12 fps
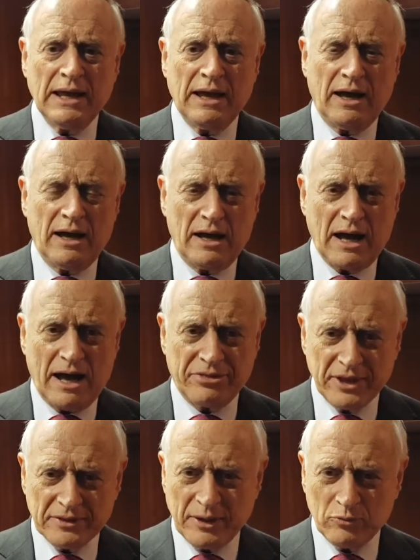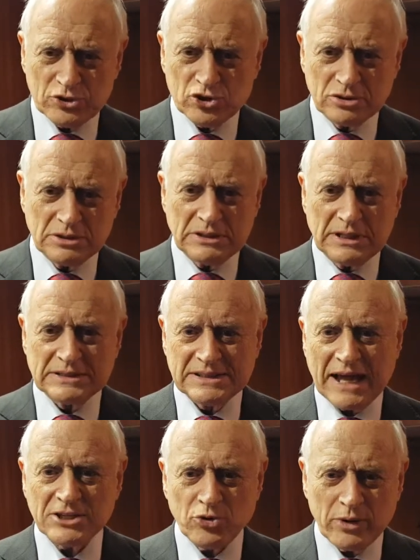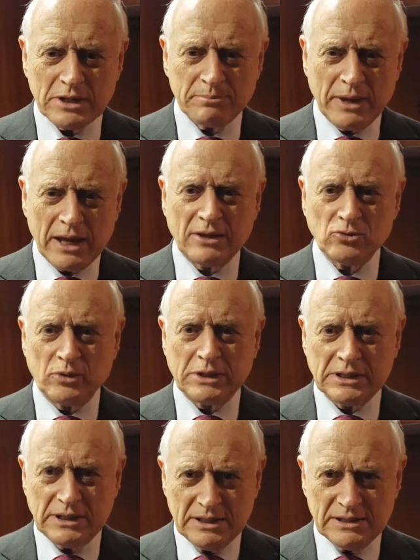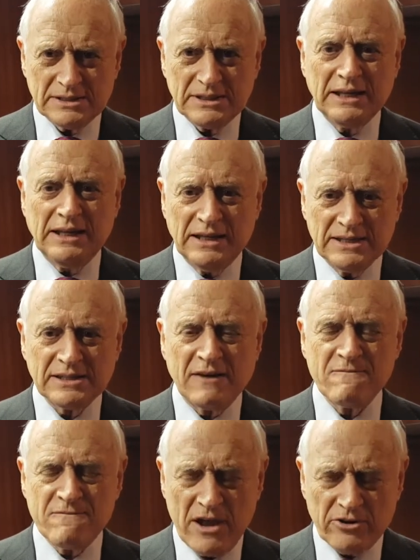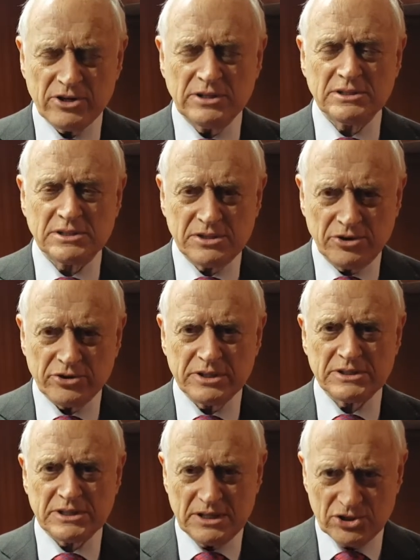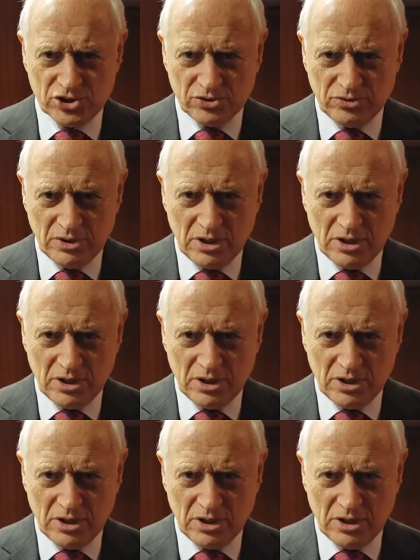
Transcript: I think that we shouldn't exaggerate it beyond what it is. It is a very serious issue.